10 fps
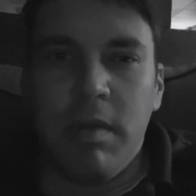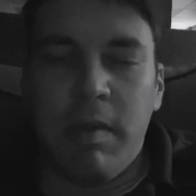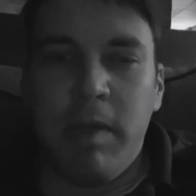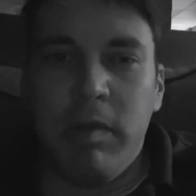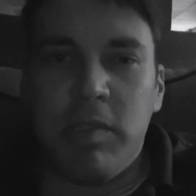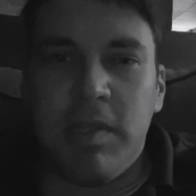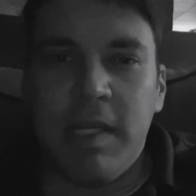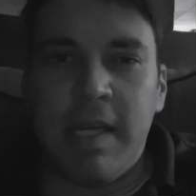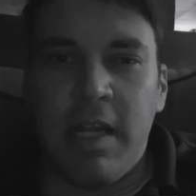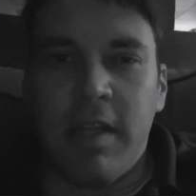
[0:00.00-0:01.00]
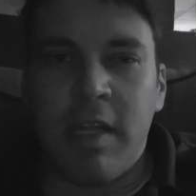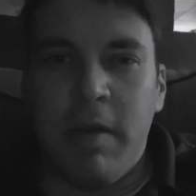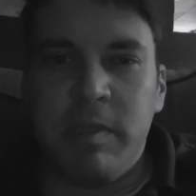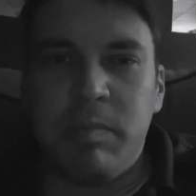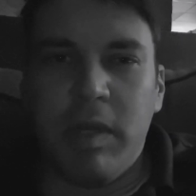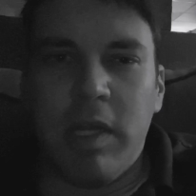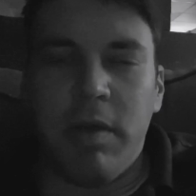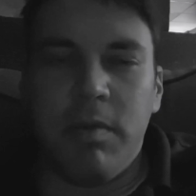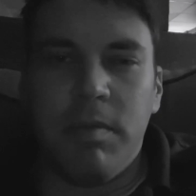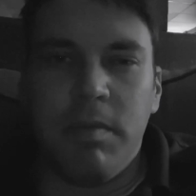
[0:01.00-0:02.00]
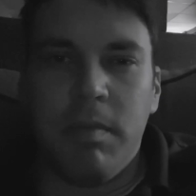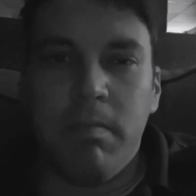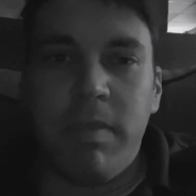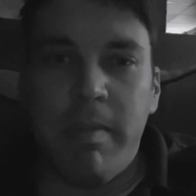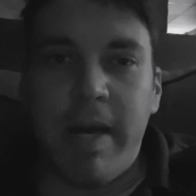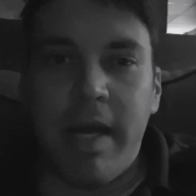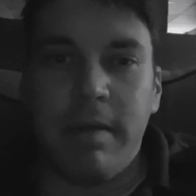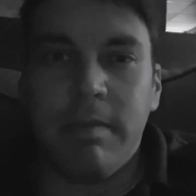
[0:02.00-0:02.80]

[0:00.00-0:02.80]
Let me know what you think down in the comments below. Bye-bye.